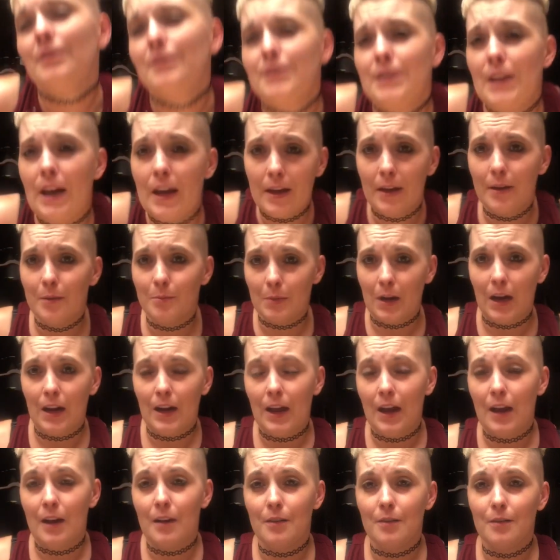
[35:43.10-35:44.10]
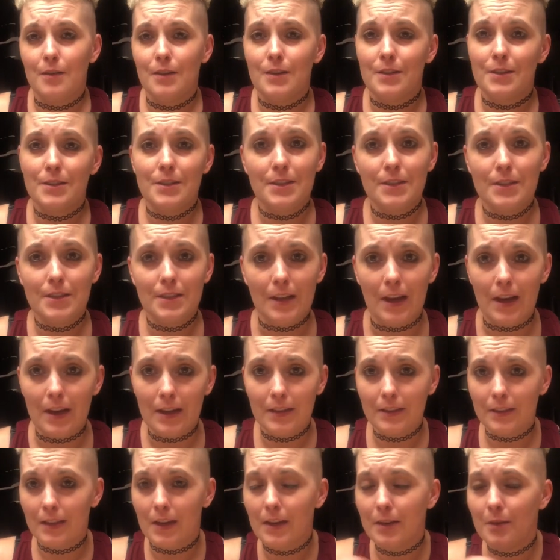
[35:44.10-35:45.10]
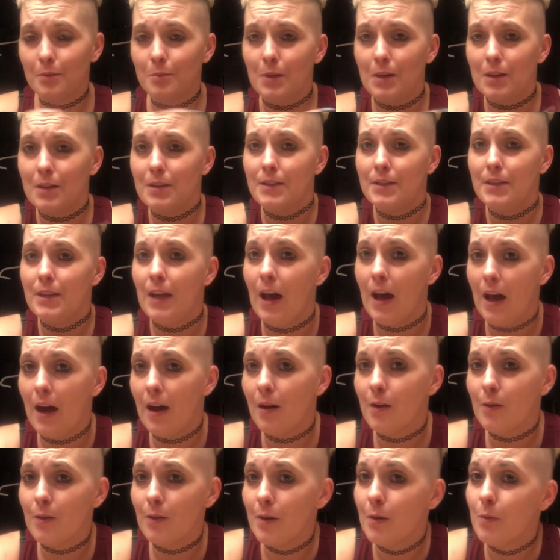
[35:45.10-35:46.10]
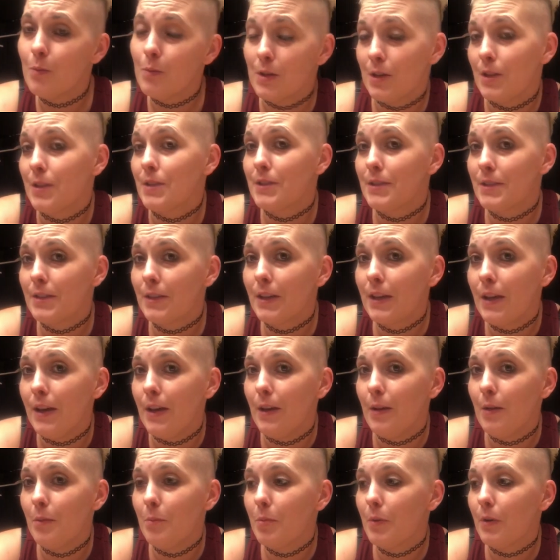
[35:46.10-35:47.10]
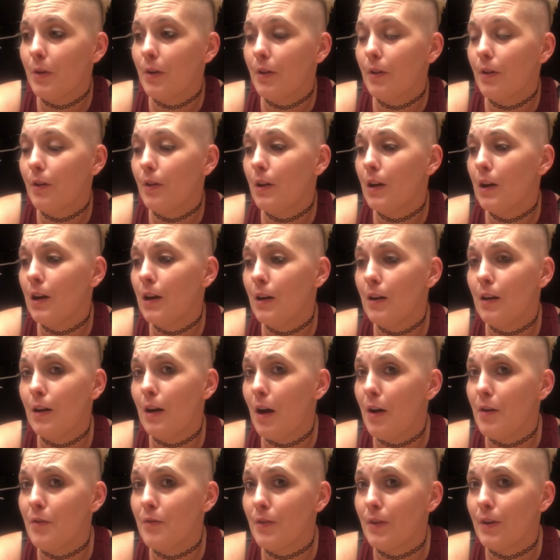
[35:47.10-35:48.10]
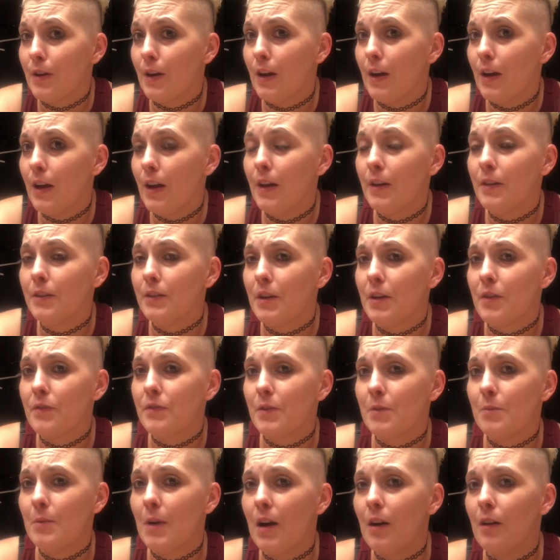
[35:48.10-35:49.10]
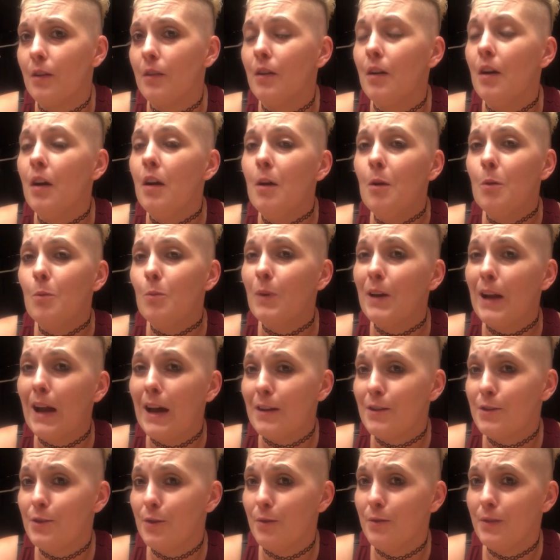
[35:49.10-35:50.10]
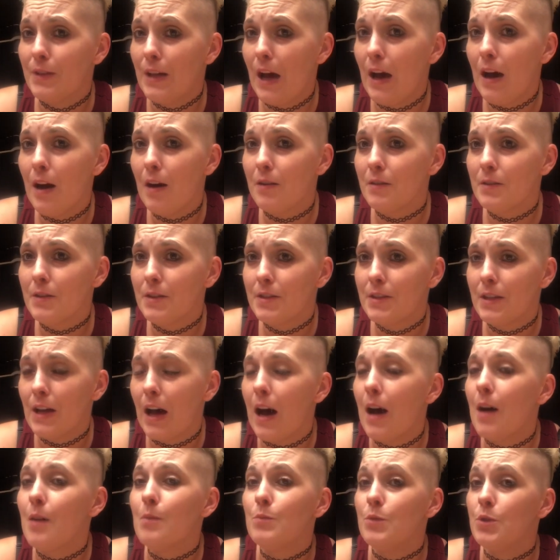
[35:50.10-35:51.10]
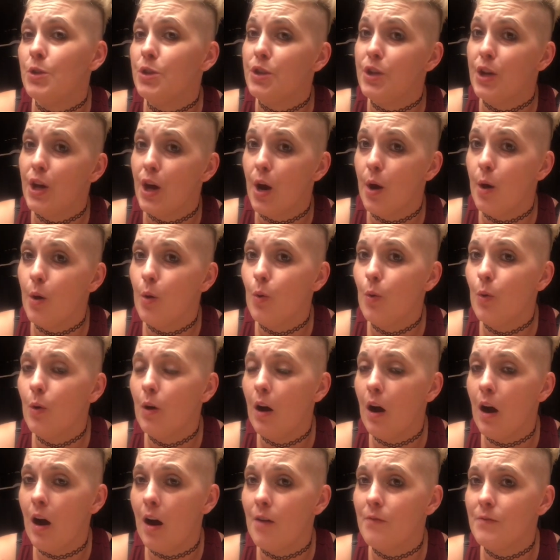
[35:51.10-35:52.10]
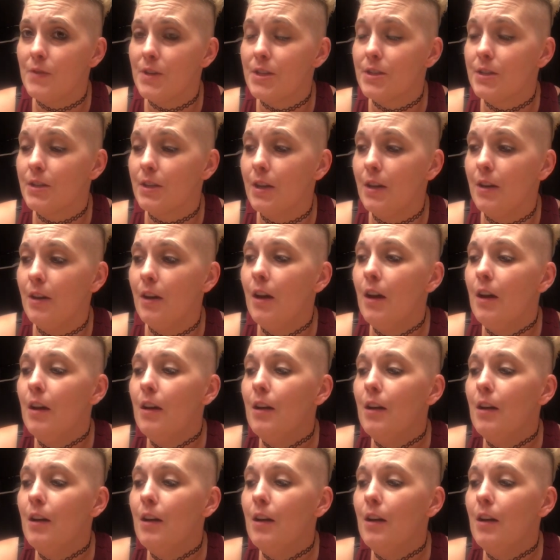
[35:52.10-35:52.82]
taken mine out and just like laid them on a towel and went to sleep overnight and left them out. When I do that all the time, no, obviously,